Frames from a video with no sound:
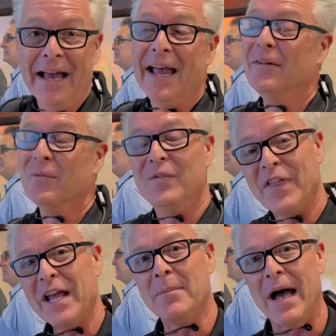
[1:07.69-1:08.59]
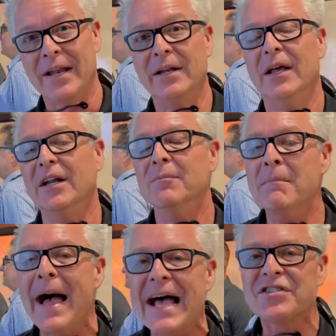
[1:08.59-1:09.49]
And think about it, in a
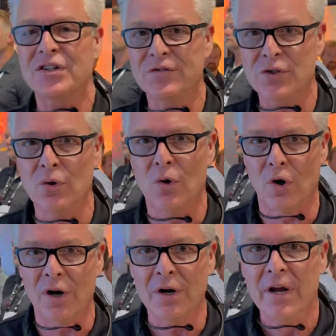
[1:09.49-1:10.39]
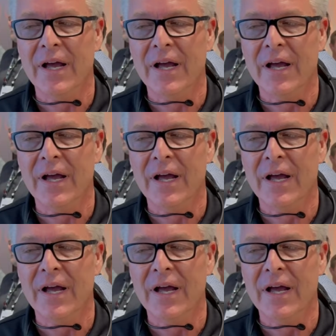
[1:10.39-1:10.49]
massive tour,